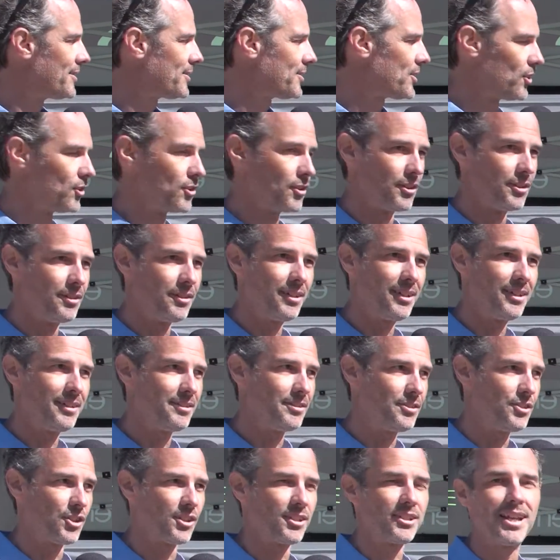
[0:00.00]
to learn
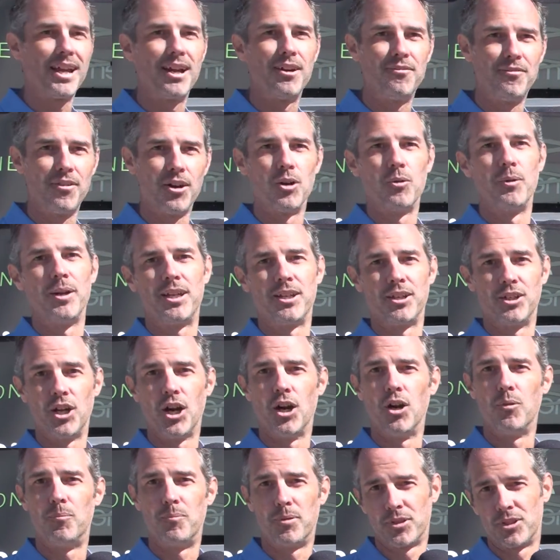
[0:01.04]
just how far we could
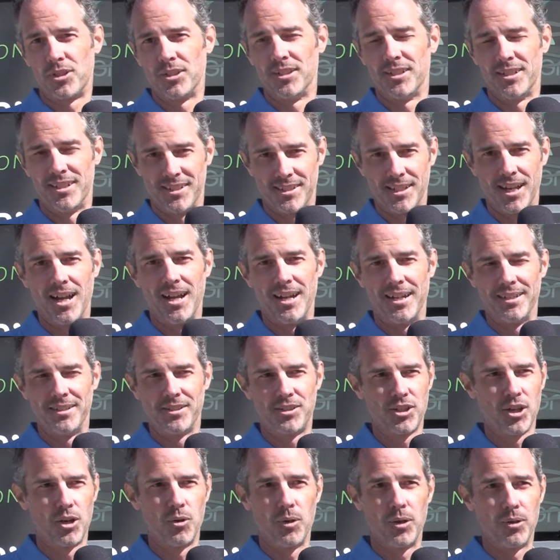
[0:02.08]
go pushing the design.
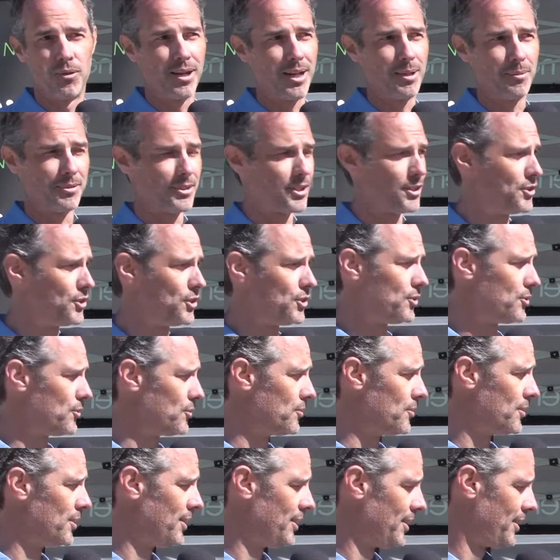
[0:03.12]
So we were able to do